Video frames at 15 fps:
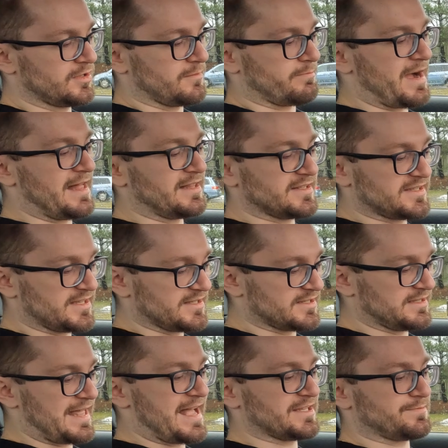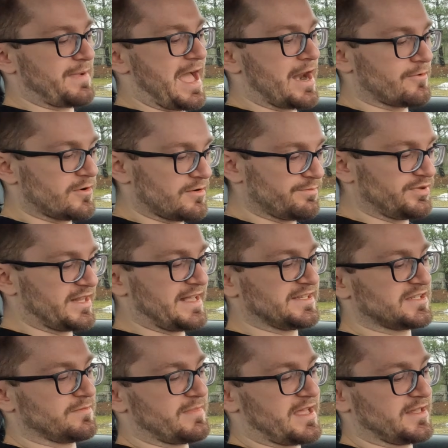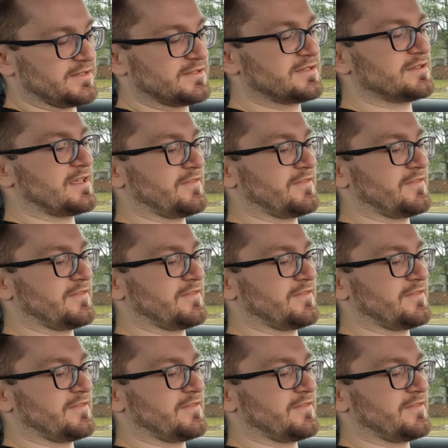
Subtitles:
mileage since last battery replacement,